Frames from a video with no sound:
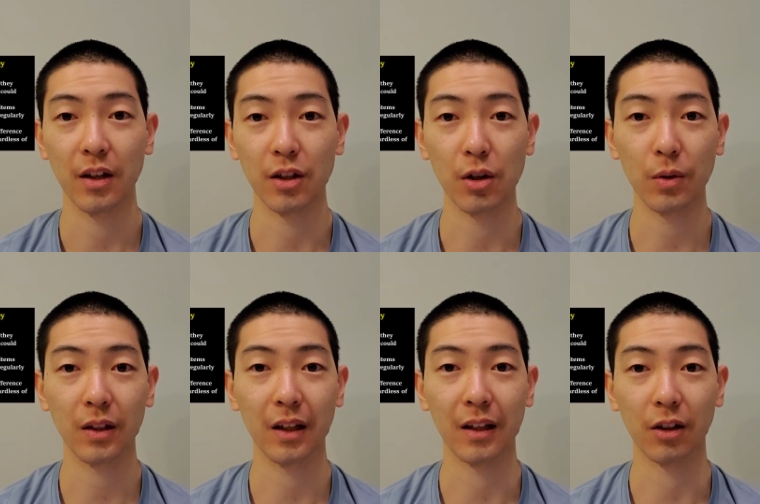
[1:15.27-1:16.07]
knowing
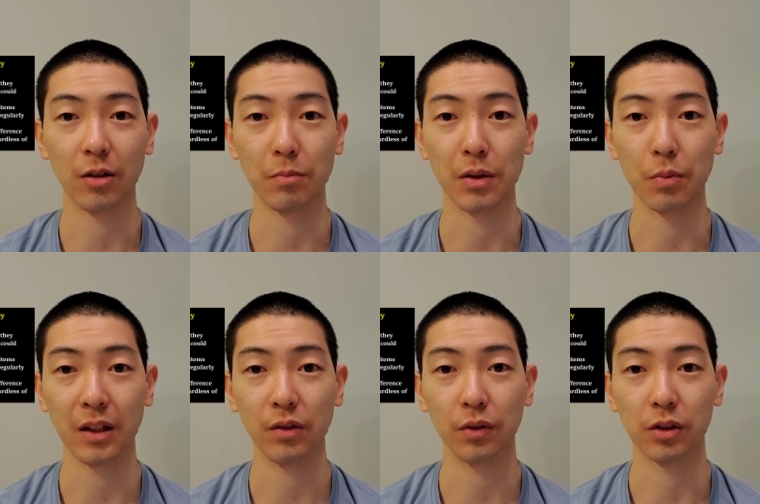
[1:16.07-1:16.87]
that it could be
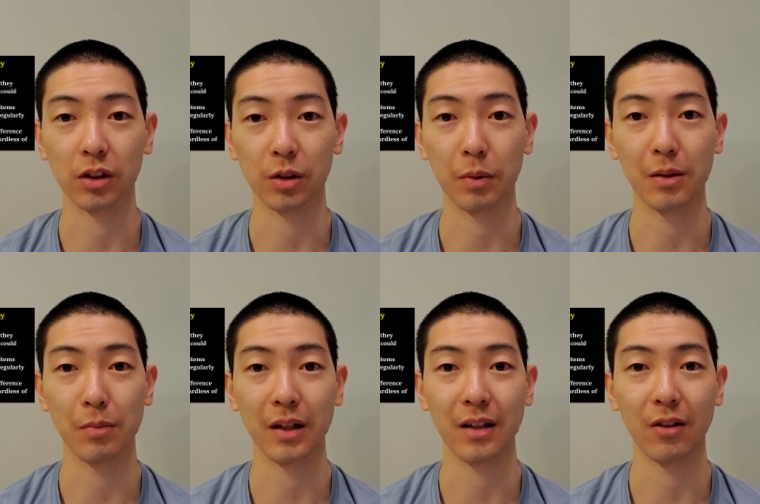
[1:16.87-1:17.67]
wasteful to spend
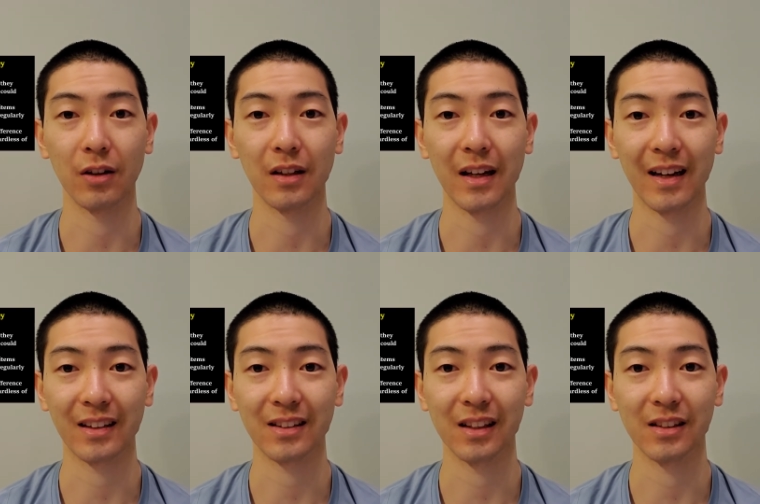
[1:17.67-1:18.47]
money on an
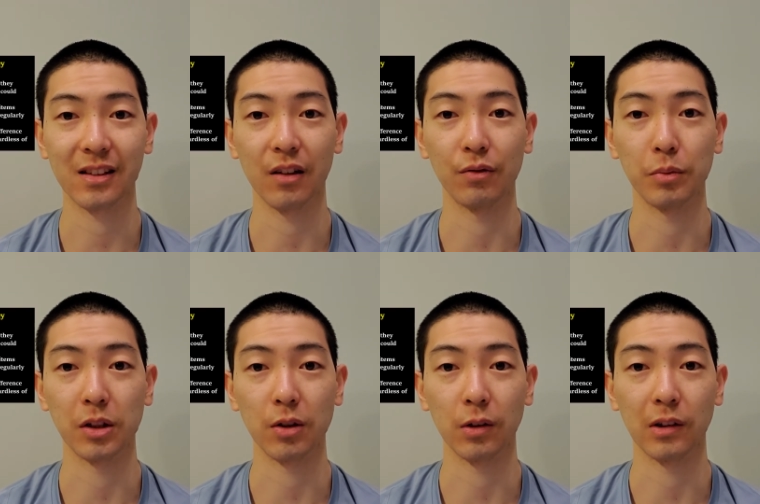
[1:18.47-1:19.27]
excess of
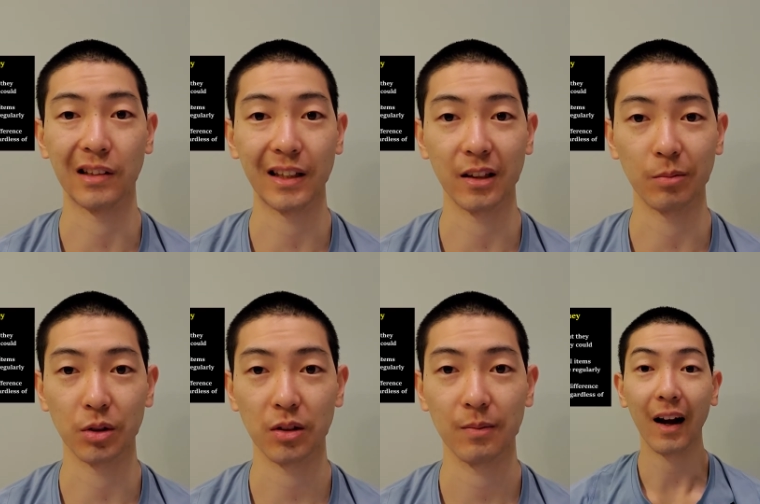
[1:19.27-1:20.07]
material
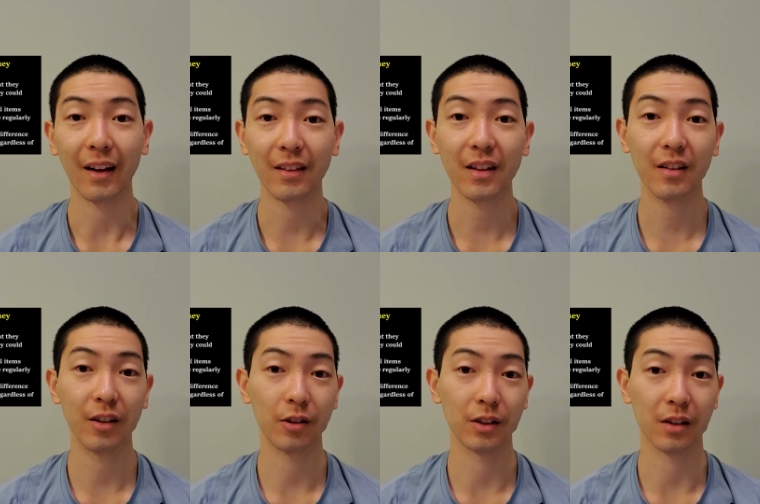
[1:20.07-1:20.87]
items. I think
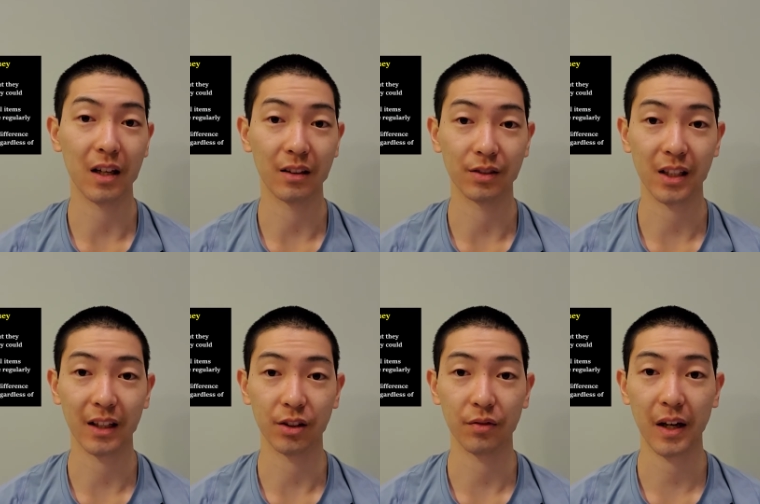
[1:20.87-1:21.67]
there is a lot of
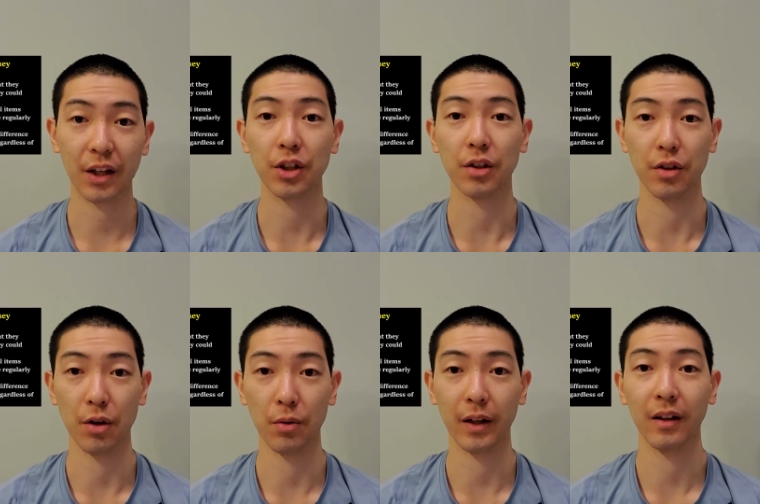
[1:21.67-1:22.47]
satisfaction
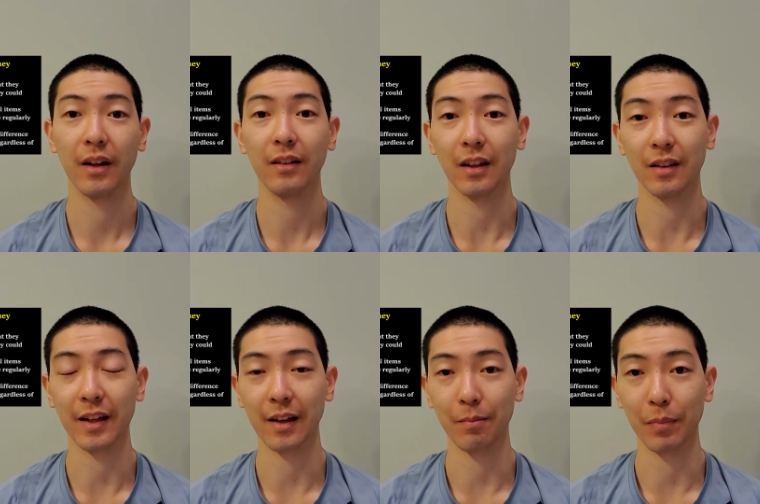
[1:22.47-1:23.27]
knowing that they
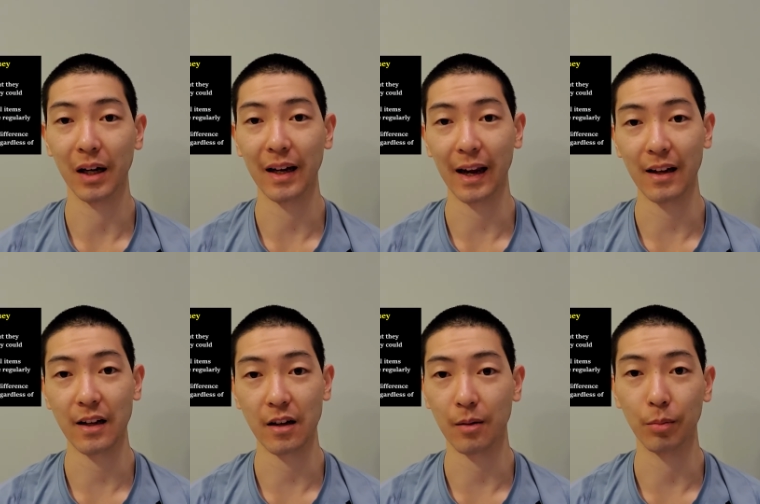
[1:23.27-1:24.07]
can buy any
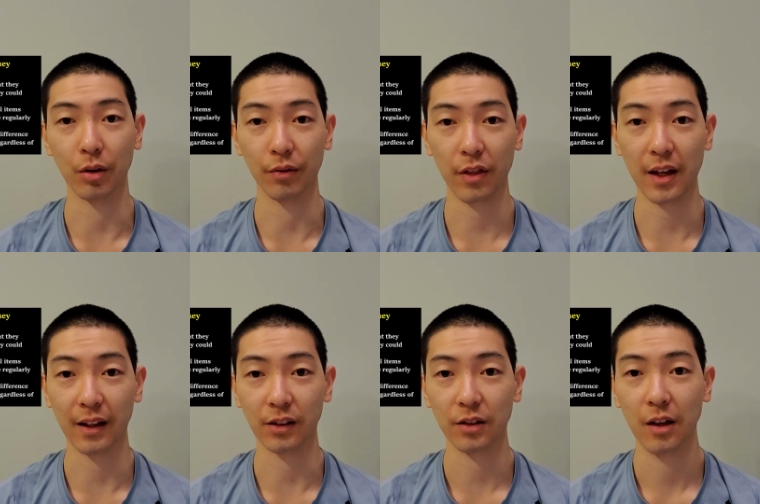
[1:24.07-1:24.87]
number of
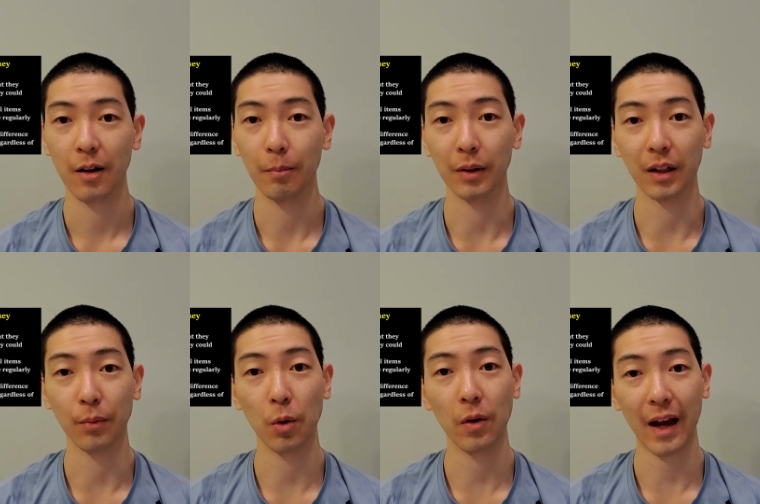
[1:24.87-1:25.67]
things, but they
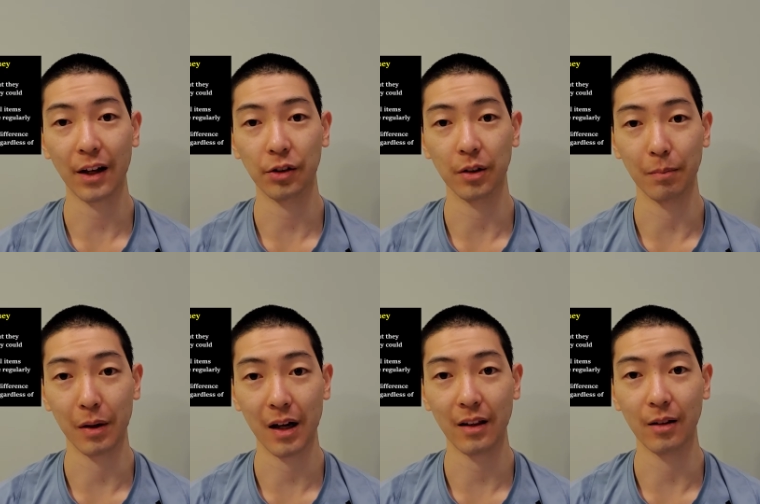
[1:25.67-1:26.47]
won't actually
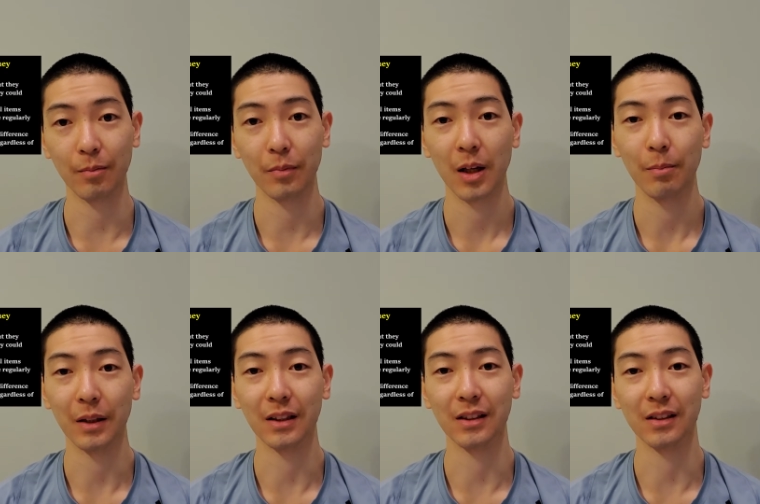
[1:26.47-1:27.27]
buy them
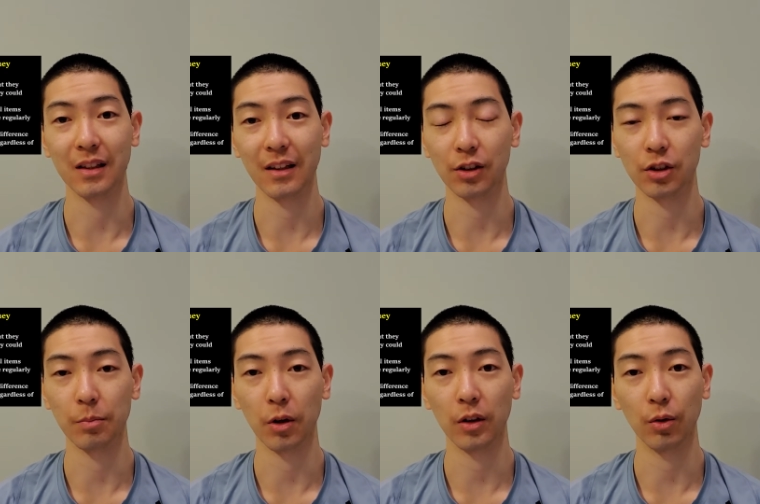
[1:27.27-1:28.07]
because it's not a
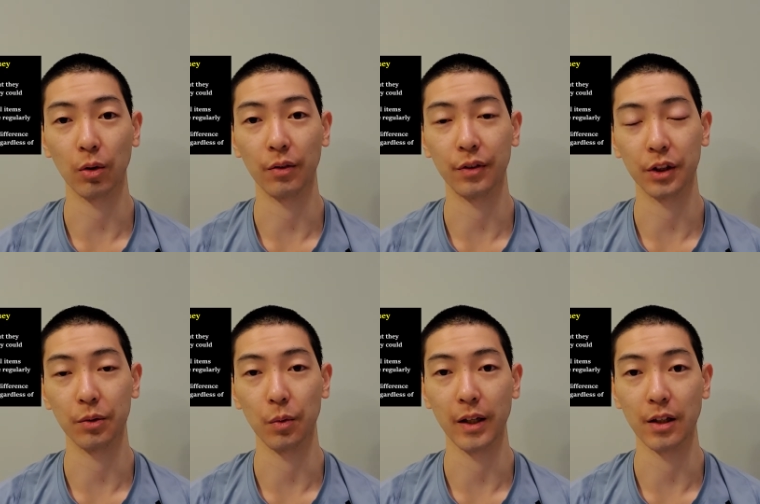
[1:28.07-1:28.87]
smart or
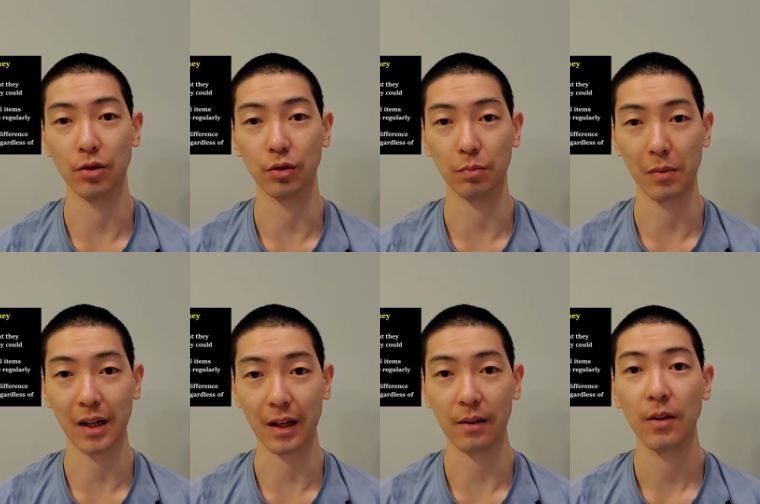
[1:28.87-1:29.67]
efficient way to use
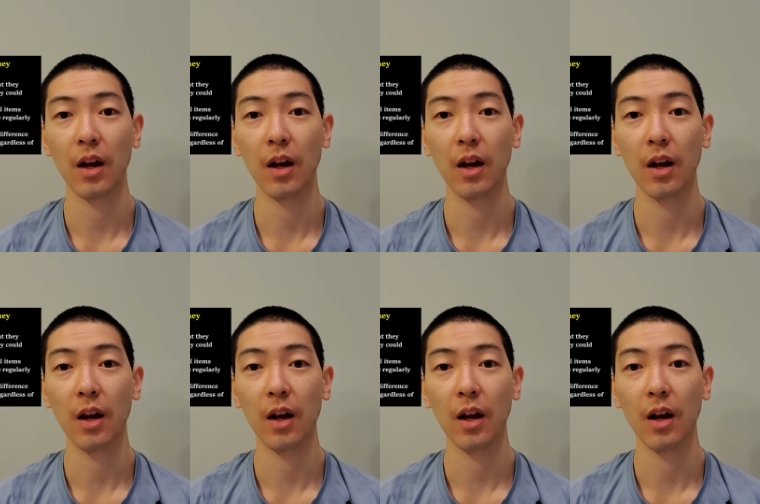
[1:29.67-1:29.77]
money